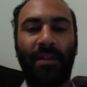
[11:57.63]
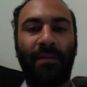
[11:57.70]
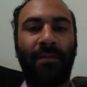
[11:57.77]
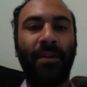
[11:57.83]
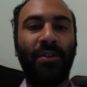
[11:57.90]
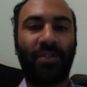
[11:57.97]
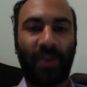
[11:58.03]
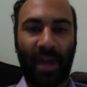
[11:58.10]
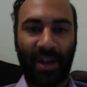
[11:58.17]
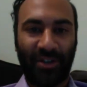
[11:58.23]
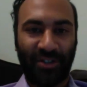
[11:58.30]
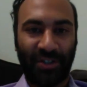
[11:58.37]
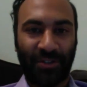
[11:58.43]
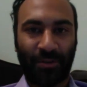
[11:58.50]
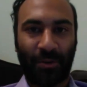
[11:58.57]
future
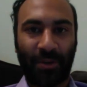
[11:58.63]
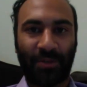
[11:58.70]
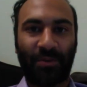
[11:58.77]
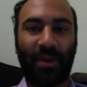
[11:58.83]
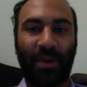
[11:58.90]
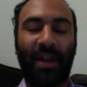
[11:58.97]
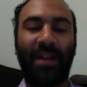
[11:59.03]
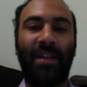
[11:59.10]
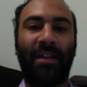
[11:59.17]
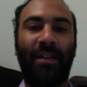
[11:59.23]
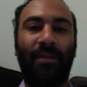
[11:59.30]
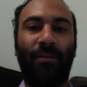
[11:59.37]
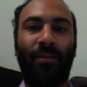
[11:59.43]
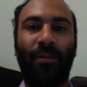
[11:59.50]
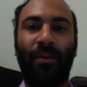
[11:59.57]
energy source, right?
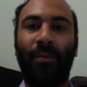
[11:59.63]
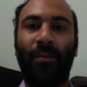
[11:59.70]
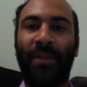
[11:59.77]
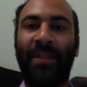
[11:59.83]
With